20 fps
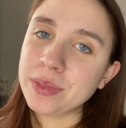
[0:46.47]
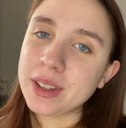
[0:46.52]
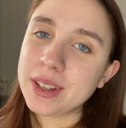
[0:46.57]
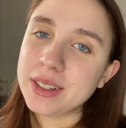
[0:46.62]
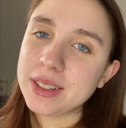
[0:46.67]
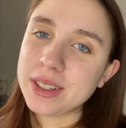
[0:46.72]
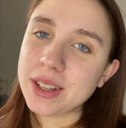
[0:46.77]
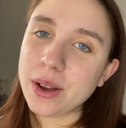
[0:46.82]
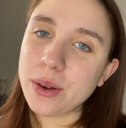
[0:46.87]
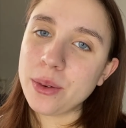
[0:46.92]

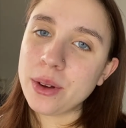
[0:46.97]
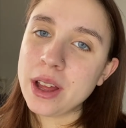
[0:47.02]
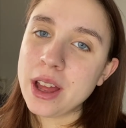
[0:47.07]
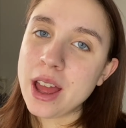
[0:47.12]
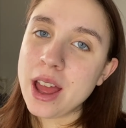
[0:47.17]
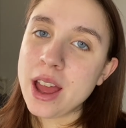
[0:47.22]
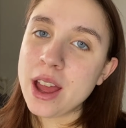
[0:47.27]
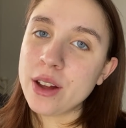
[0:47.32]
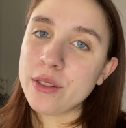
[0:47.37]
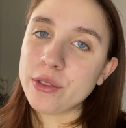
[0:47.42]
So
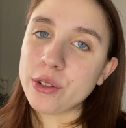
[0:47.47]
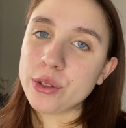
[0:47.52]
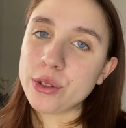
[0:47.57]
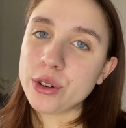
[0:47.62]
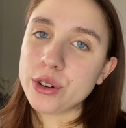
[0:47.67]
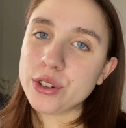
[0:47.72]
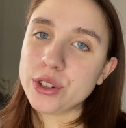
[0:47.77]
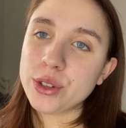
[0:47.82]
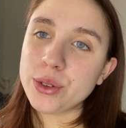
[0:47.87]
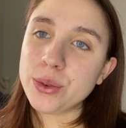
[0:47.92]
further
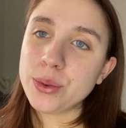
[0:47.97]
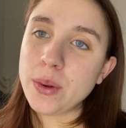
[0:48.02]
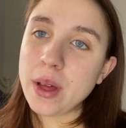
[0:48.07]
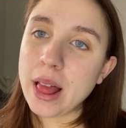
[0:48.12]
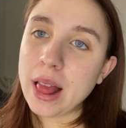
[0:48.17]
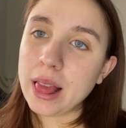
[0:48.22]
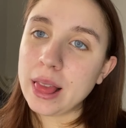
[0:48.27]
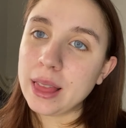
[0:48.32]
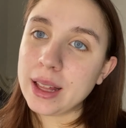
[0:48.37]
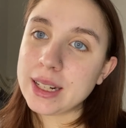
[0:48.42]
ado,
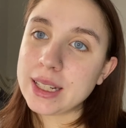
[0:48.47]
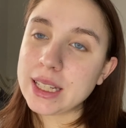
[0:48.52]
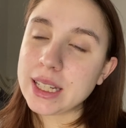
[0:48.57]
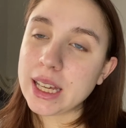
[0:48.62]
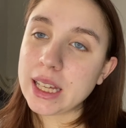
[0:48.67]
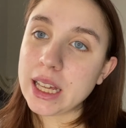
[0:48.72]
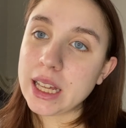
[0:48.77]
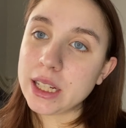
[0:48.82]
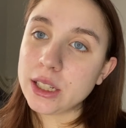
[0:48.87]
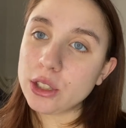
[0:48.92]
let's
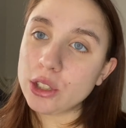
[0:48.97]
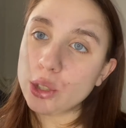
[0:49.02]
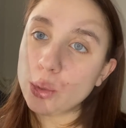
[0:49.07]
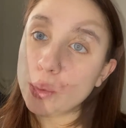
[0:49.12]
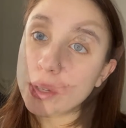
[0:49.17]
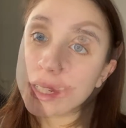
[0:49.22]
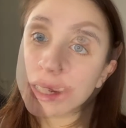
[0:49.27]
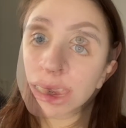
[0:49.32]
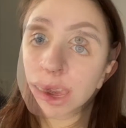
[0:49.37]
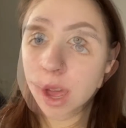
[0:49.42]
get to
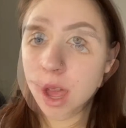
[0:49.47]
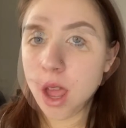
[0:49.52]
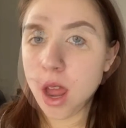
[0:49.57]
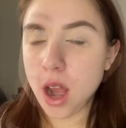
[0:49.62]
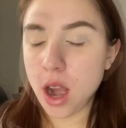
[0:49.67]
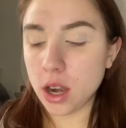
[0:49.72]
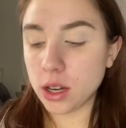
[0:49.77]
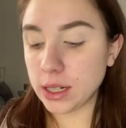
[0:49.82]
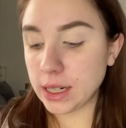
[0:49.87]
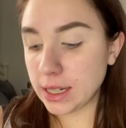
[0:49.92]
it.
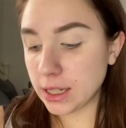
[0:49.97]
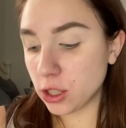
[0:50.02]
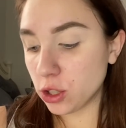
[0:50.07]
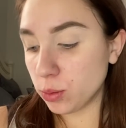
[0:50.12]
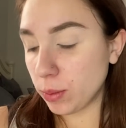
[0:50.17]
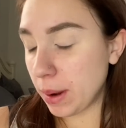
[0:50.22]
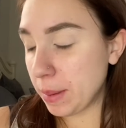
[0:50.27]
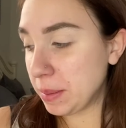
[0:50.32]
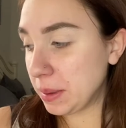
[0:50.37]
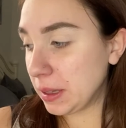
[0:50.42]
All right, so
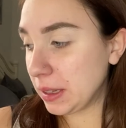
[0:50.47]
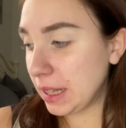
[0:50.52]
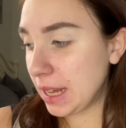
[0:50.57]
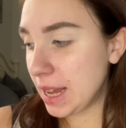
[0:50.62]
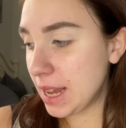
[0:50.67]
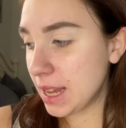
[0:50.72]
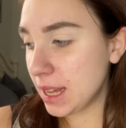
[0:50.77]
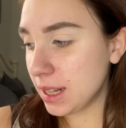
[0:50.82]
my plan